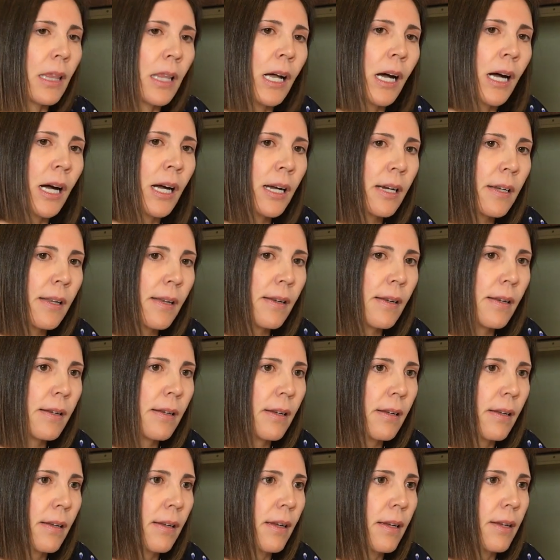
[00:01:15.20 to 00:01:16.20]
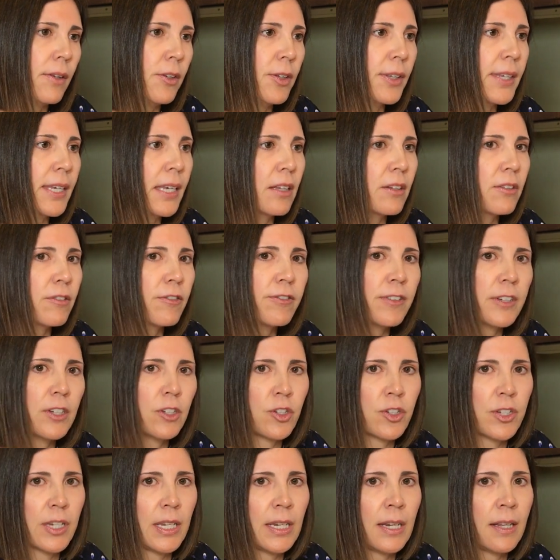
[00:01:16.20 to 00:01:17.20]
locked and you can't
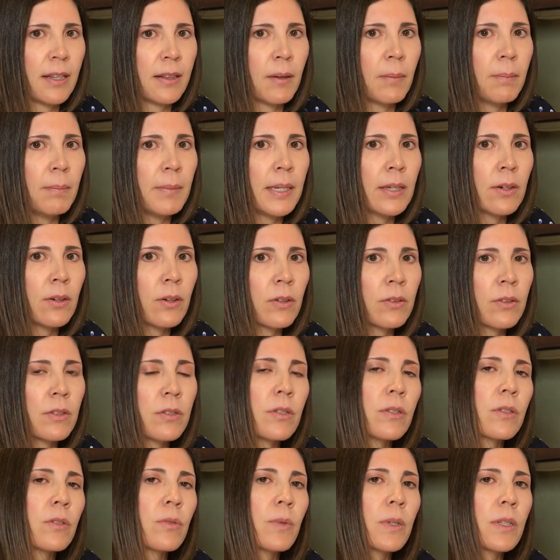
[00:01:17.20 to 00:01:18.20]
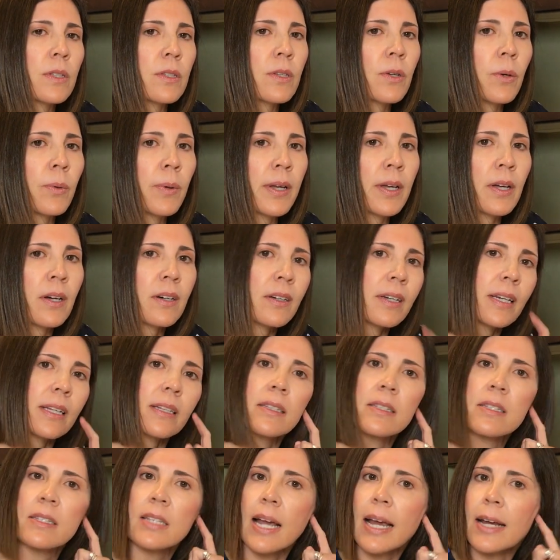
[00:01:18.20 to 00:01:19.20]
finish eating the meal, this is what's going on
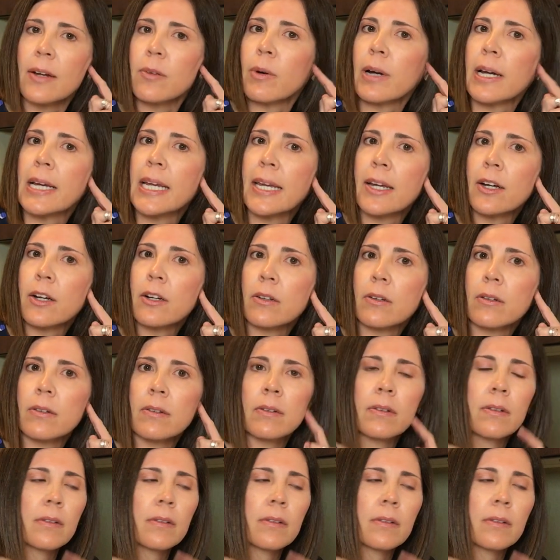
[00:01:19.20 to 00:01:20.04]
inside right here.